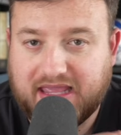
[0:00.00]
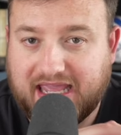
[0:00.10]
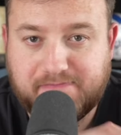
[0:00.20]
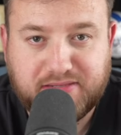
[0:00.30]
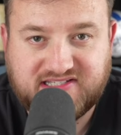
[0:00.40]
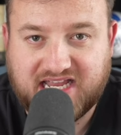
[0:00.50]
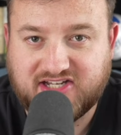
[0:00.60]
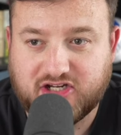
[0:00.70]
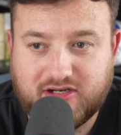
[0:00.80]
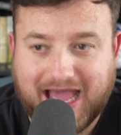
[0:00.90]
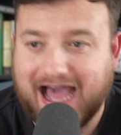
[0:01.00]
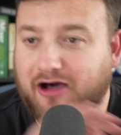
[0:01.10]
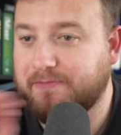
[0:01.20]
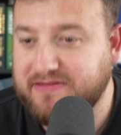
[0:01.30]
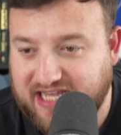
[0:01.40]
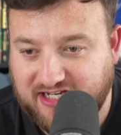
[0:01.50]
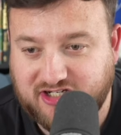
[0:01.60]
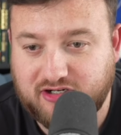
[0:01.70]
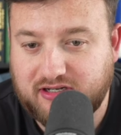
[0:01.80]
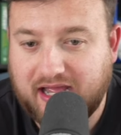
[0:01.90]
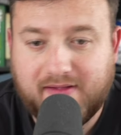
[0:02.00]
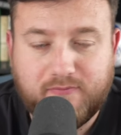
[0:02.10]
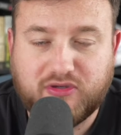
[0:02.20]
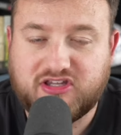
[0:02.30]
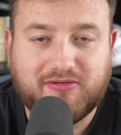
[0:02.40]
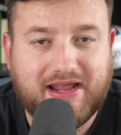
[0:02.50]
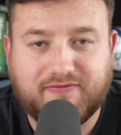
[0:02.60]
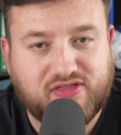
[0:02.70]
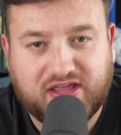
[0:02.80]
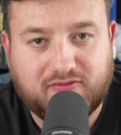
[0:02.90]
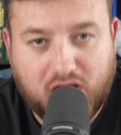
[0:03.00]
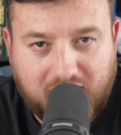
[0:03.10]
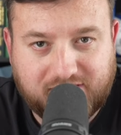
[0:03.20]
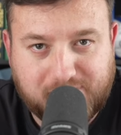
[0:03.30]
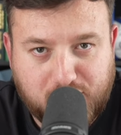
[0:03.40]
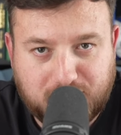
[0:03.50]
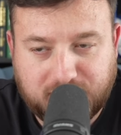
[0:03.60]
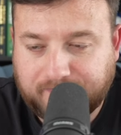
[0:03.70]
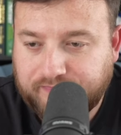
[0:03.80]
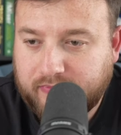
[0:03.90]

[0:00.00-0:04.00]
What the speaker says: in possession, out of possession. We're doing everything right at the moment.